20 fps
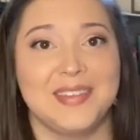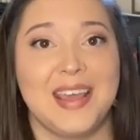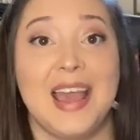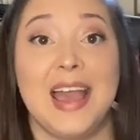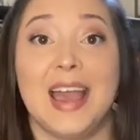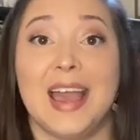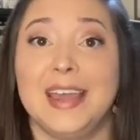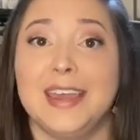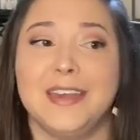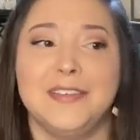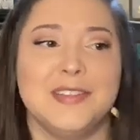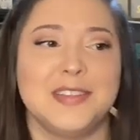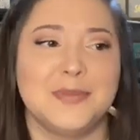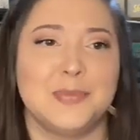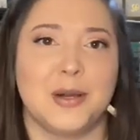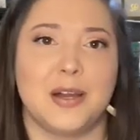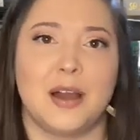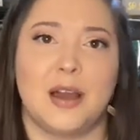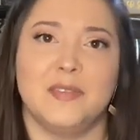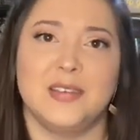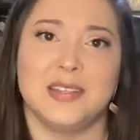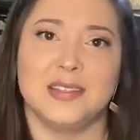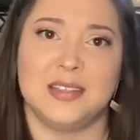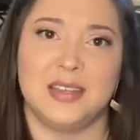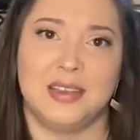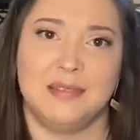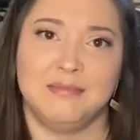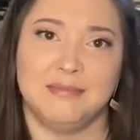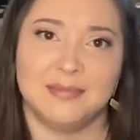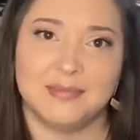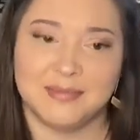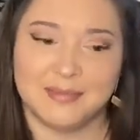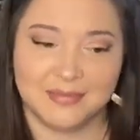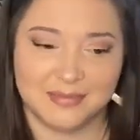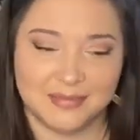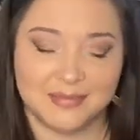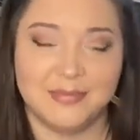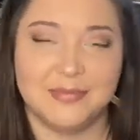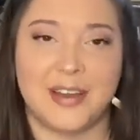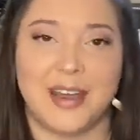I gave this book obviously
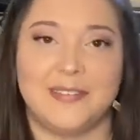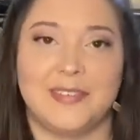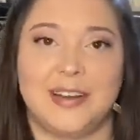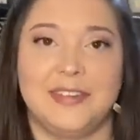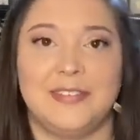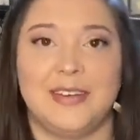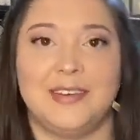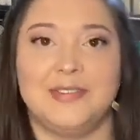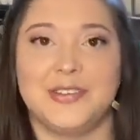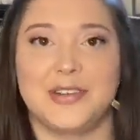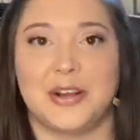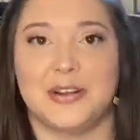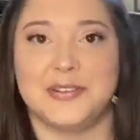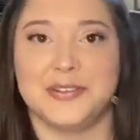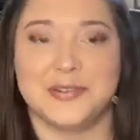5 out of 5 stars.